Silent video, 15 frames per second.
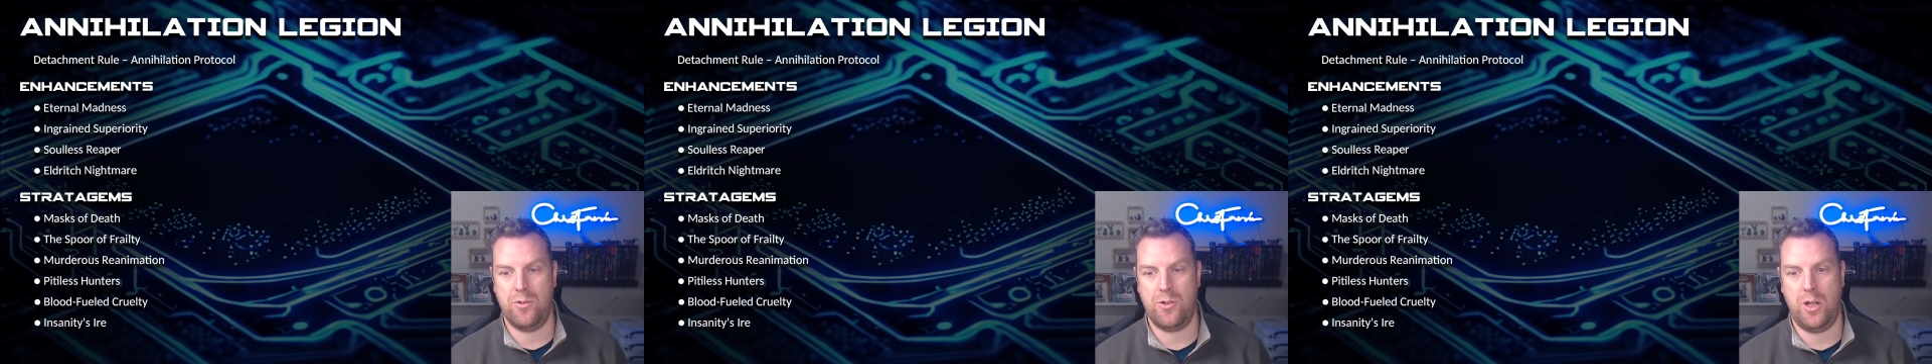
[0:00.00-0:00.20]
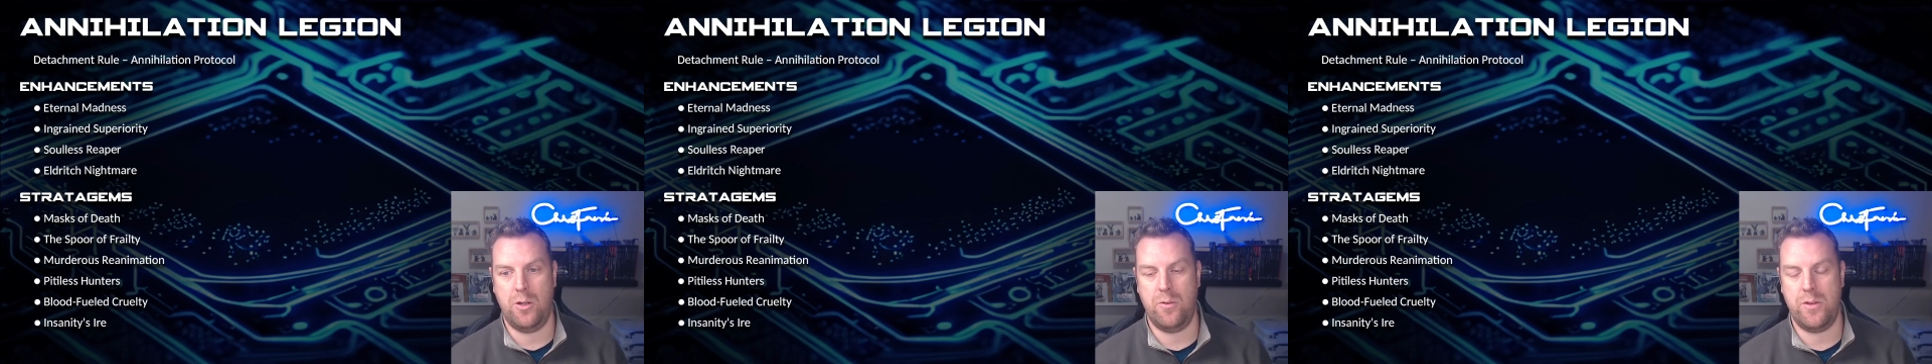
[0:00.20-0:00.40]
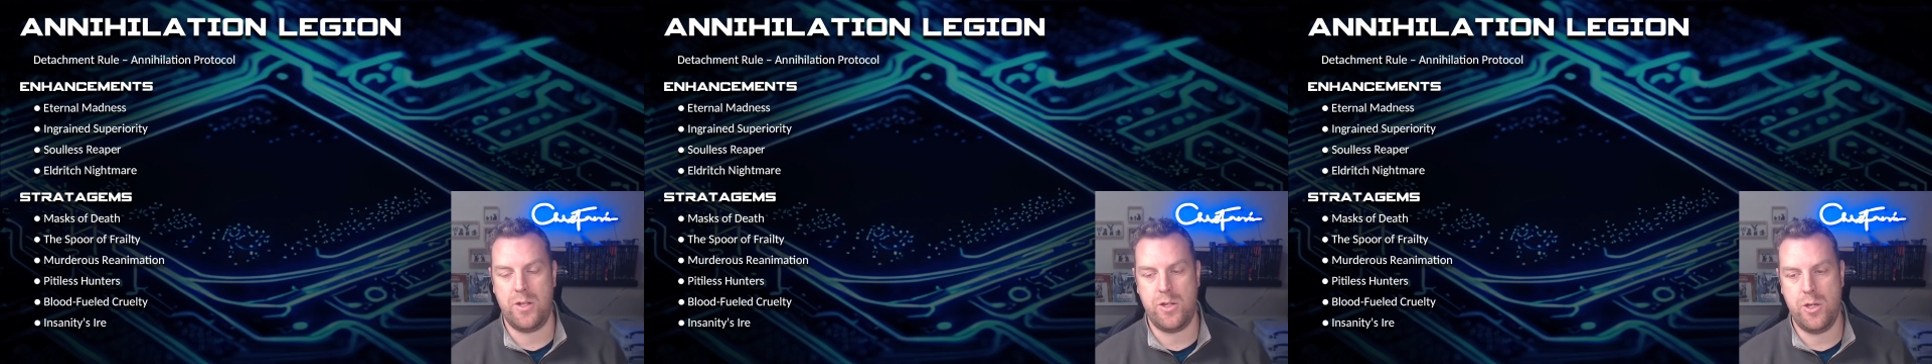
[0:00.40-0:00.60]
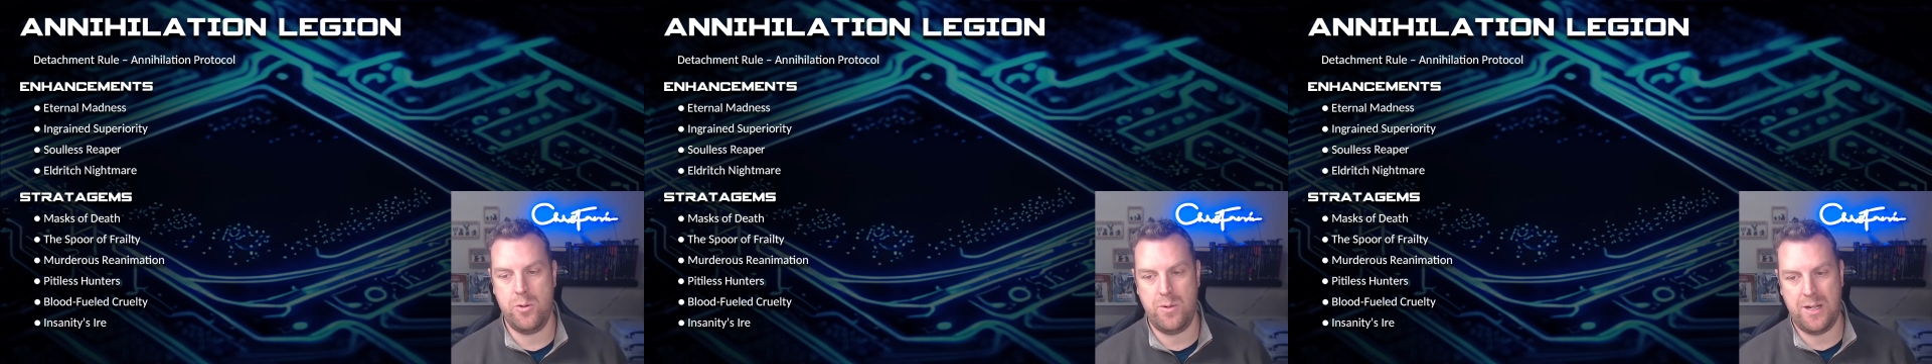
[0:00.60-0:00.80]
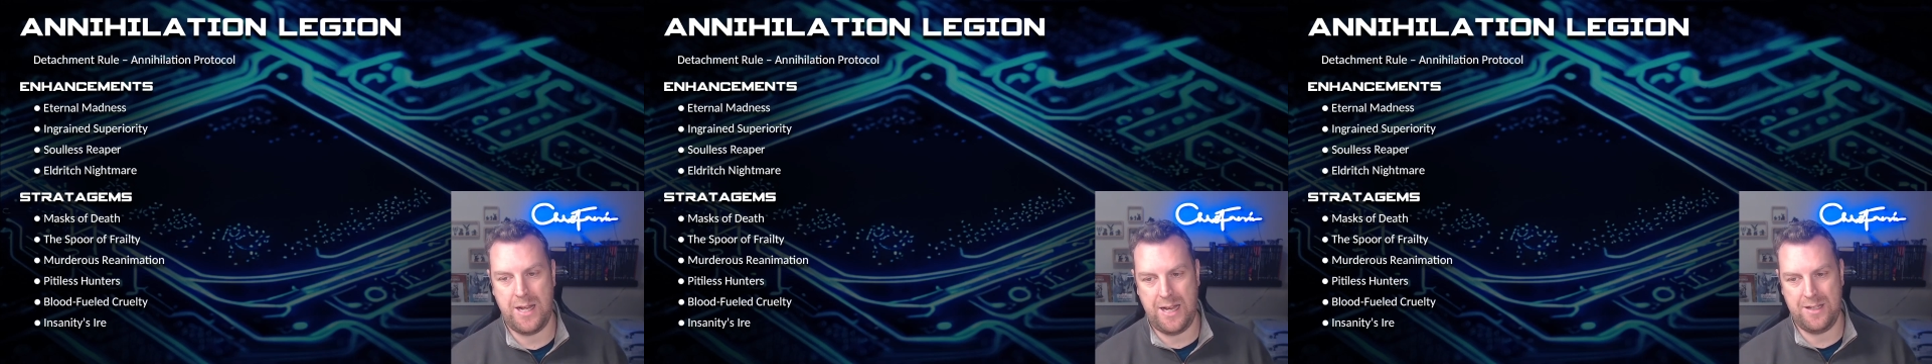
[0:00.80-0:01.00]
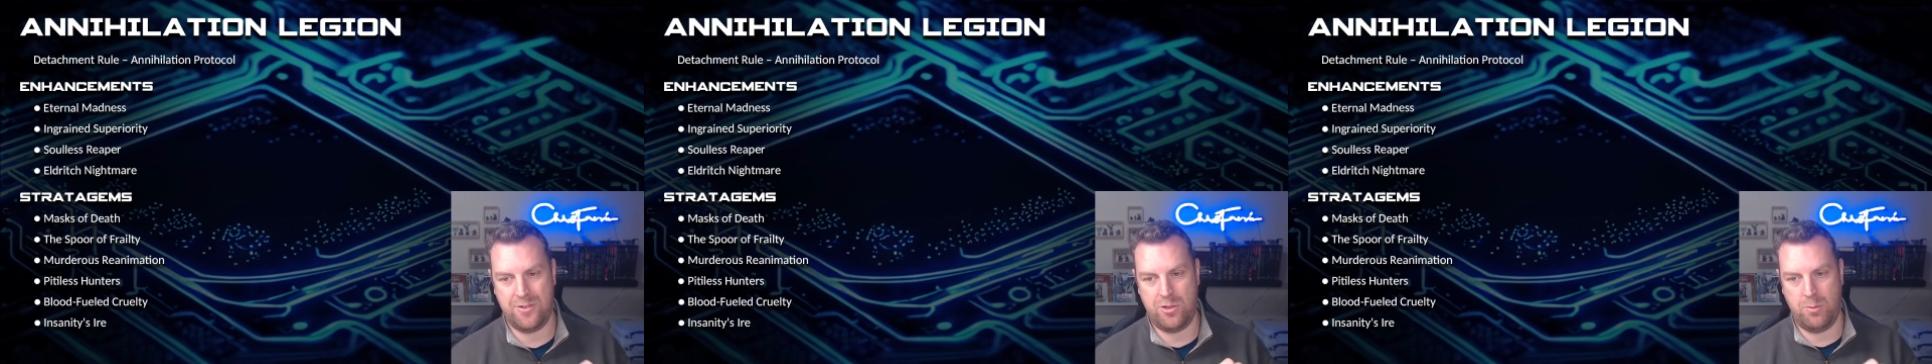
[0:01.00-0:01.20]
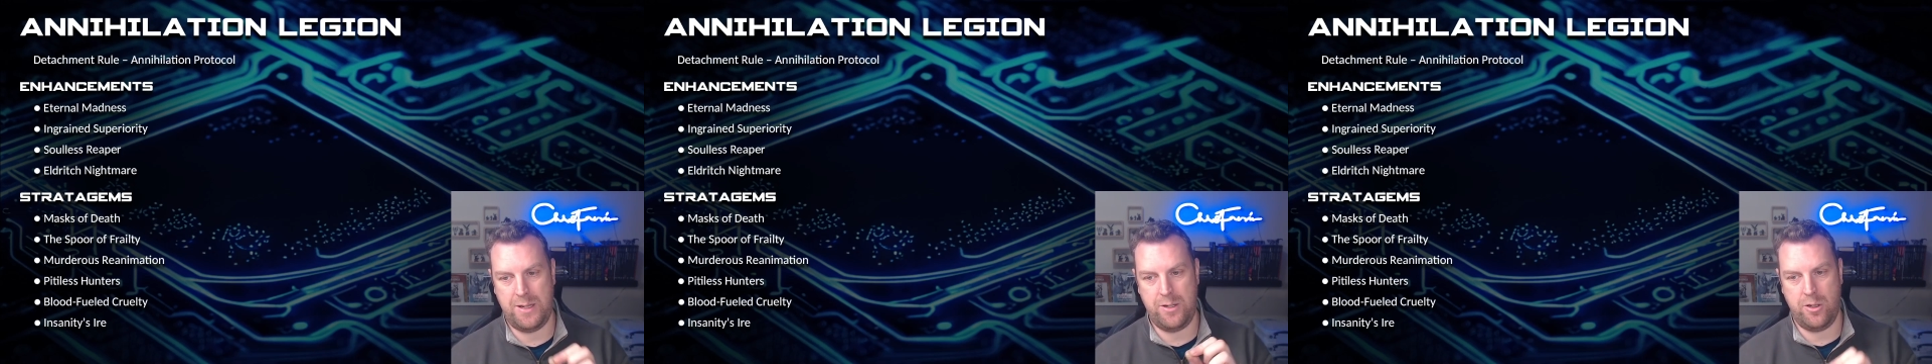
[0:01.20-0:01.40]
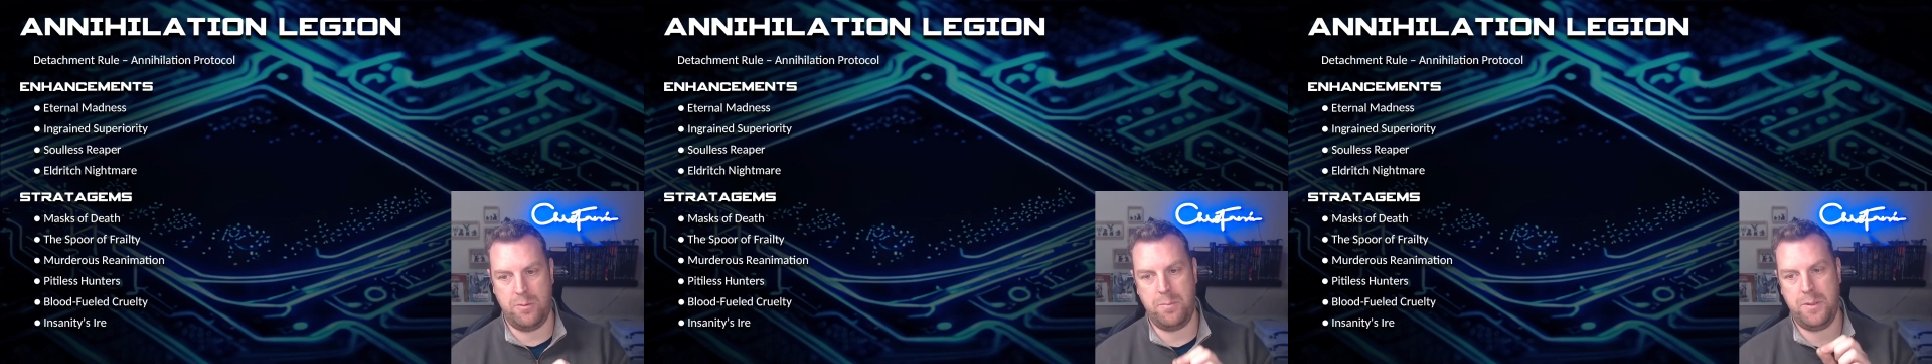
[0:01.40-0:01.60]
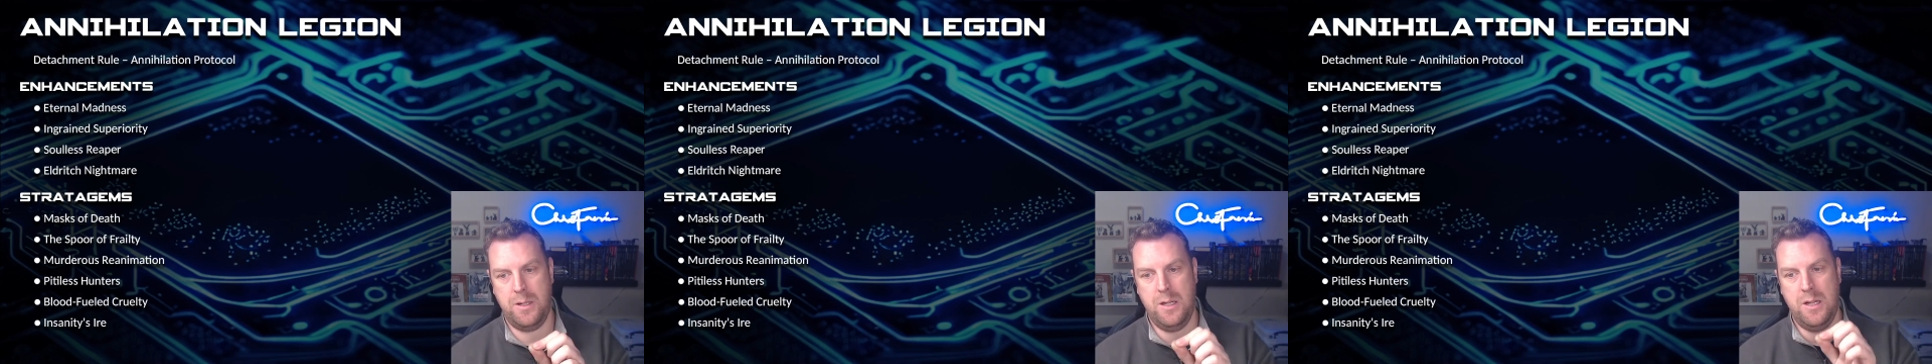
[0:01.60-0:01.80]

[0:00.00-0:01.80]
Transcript: so the unit has to end up